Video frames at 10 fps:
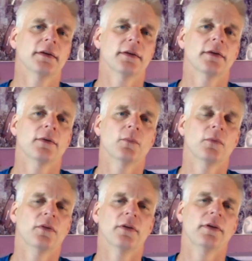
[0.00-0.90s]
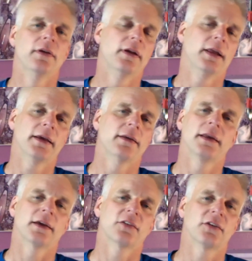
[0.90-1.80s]
the lake
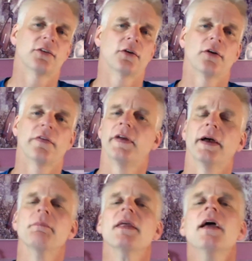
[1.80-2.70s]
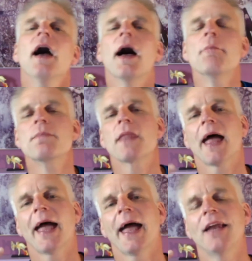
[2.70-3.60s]
next to Dorothea,
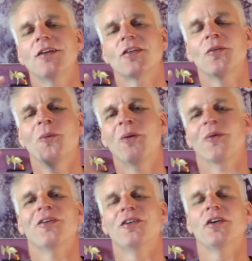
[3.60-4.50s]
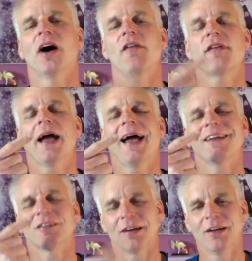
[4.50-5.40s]
and we wanted to dive it, and
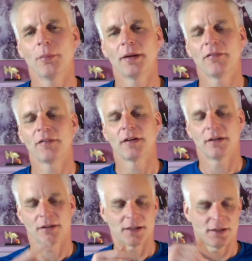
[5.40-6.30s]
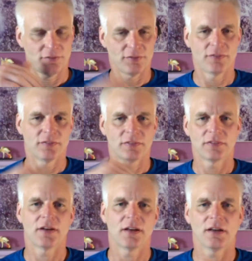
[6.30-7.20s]
it's a little bit of a kind
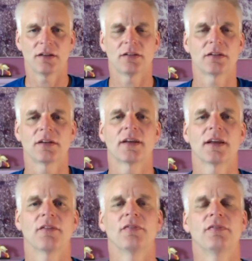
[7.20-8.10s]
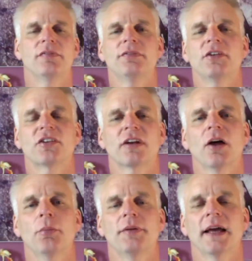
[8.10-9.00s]
of
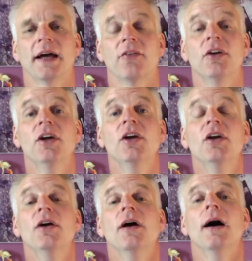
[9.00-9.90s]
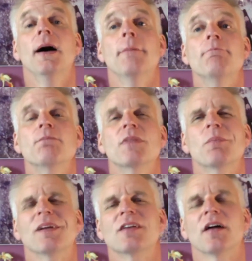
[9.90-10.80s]
slope down, a
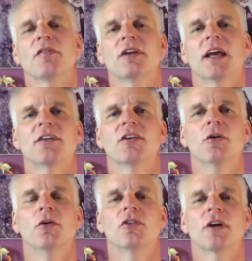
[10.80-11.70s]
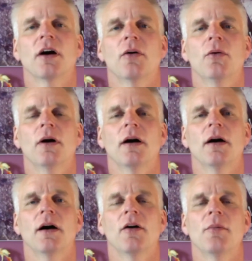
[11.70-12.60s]
bit tough to get to. So
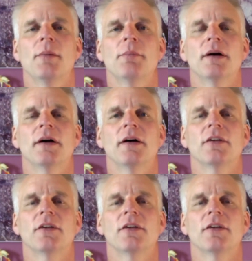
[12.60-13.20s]
I remember